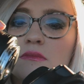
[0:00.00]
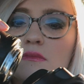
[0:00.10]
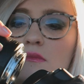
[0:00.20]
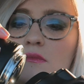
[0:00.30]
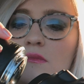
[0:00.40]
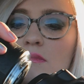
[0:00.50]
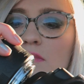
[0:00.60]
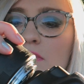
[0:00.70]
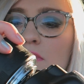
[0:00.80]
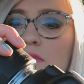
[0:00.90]

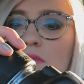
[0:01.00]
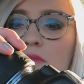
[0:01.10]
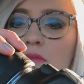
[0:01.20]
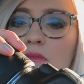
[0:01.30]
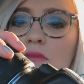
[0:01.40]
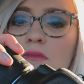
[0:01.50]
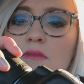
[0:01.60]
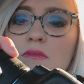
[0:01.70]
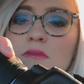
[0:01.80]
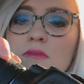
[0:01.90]

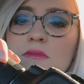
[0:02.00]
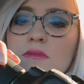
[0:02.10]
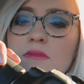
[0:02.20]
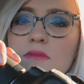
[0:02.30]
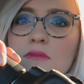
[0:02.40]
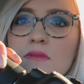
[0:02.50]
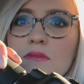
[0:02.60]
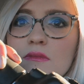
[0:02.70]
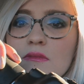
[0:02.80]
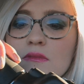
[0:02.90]

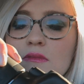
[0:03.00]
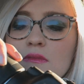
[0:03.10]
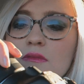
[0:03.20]
Nobody speaks.